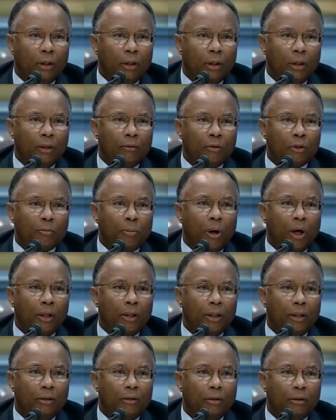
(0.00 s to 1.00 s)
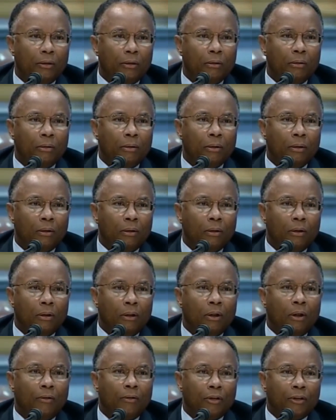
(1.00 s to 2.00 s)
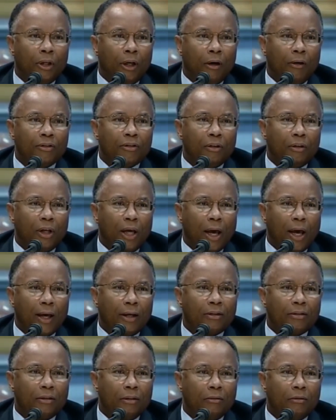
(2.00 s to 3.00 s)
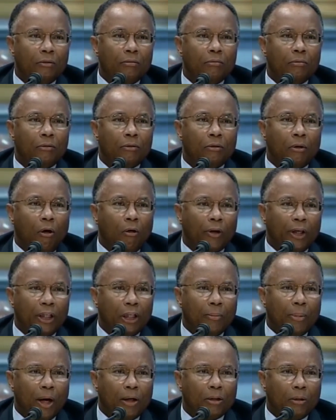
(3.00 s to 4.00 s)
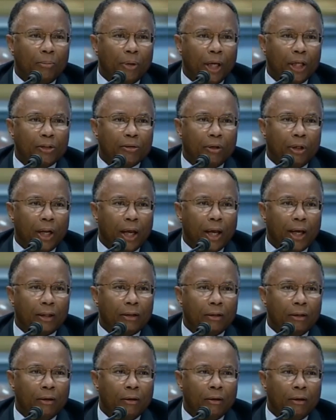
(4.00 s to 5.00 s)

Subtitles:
in responding to the terrorist attacks and talking about the Patriot Act.